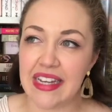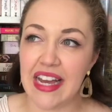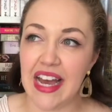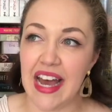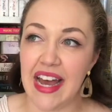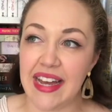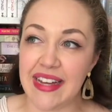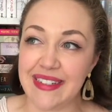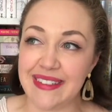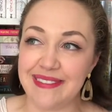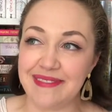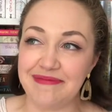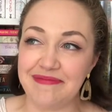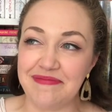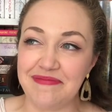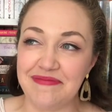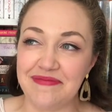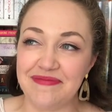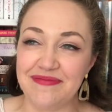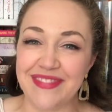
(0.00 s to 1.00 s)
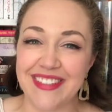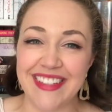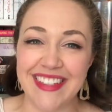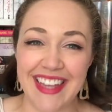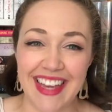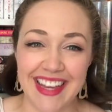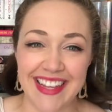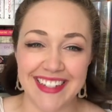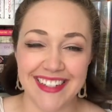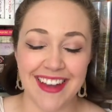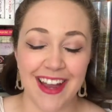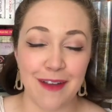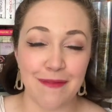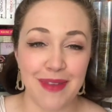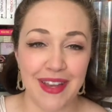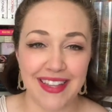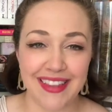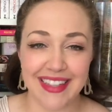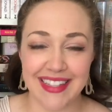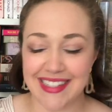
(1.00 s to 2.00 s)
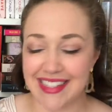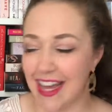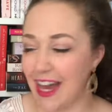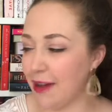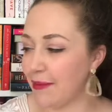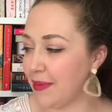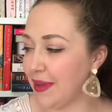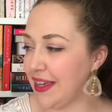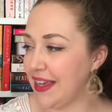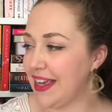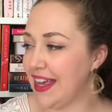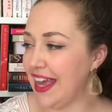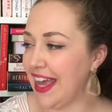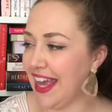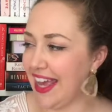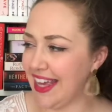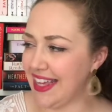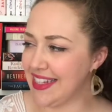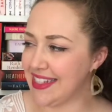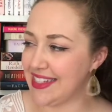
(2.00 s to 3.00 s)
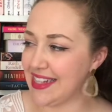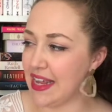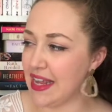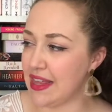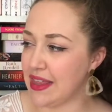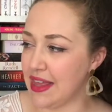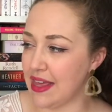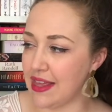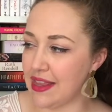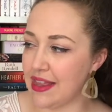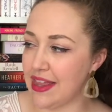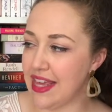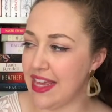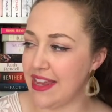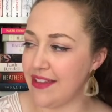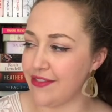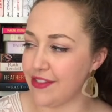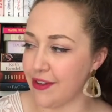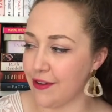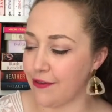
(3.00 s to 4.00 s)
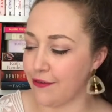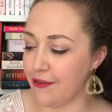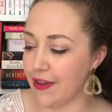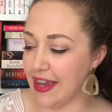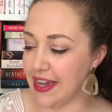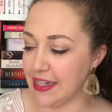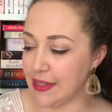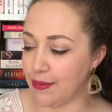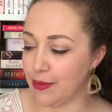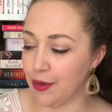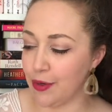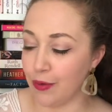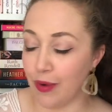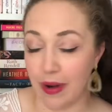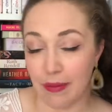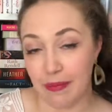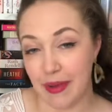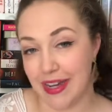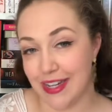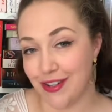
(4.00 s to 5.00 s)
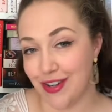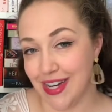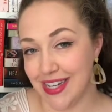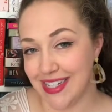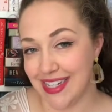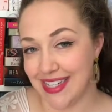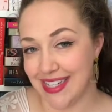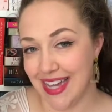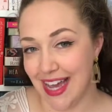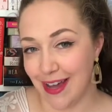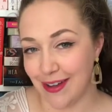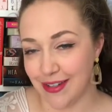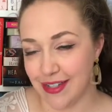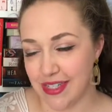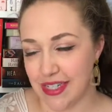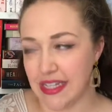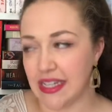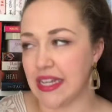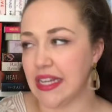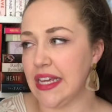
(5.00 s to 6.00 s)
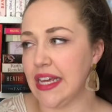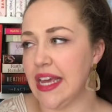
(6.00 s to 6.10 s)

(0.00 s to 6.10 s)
Um, but yeah, so I picked this up. It's The Thieves of Fate, book one by Tracy Townsend.